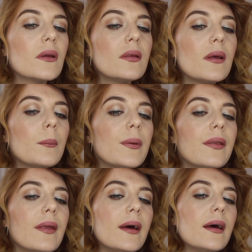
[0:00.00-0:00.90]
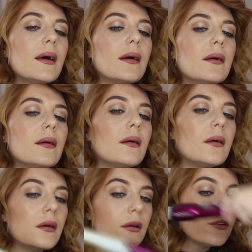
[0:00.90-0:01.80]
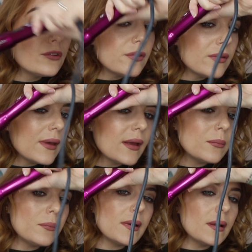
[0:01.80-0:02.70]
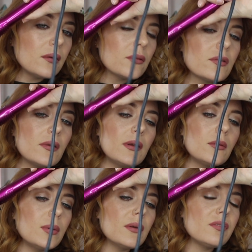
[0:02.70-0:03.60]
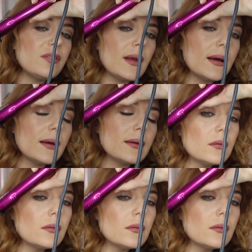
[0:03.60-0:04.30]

And that bit there, just the end bit looks a little bit flat.